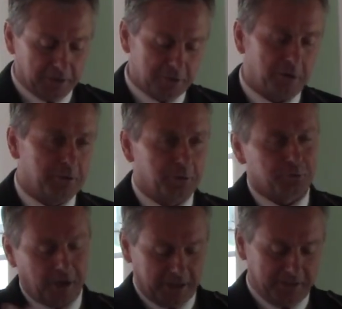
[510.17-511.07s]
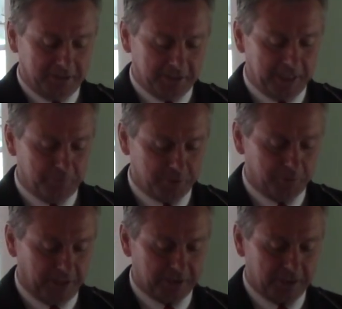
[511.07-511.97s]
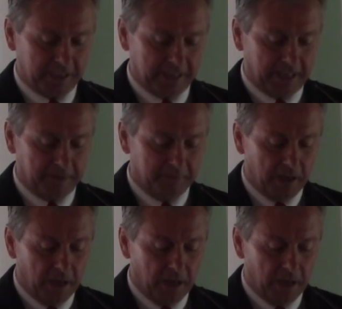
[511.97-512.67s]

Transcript: So I do try to keep some things like that.